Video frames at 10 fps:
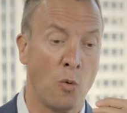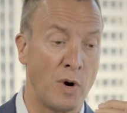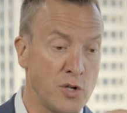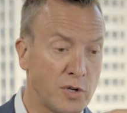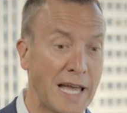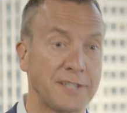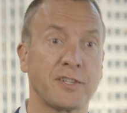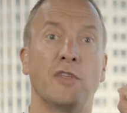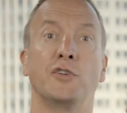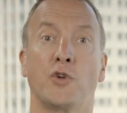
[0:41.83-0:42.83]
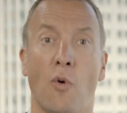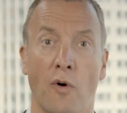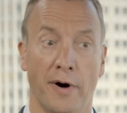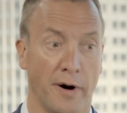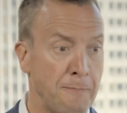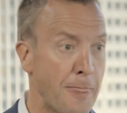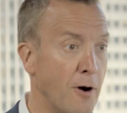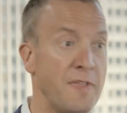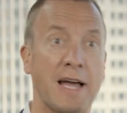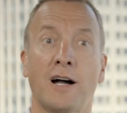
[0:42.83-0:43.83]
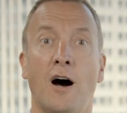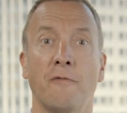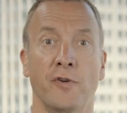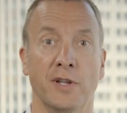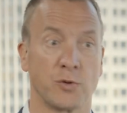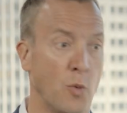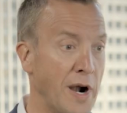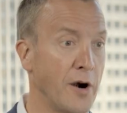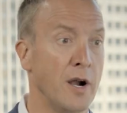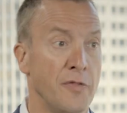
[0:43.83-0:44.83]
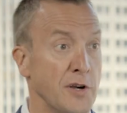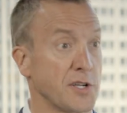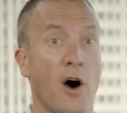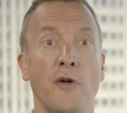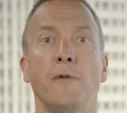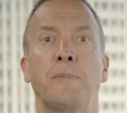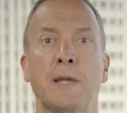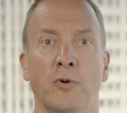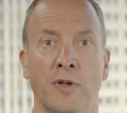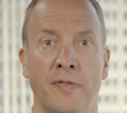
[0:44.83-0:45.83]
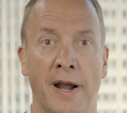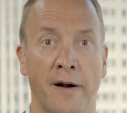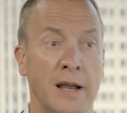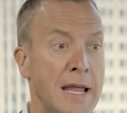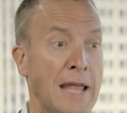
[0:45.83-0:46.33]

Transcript: when you get to the door of that conference where there's 100 people in there,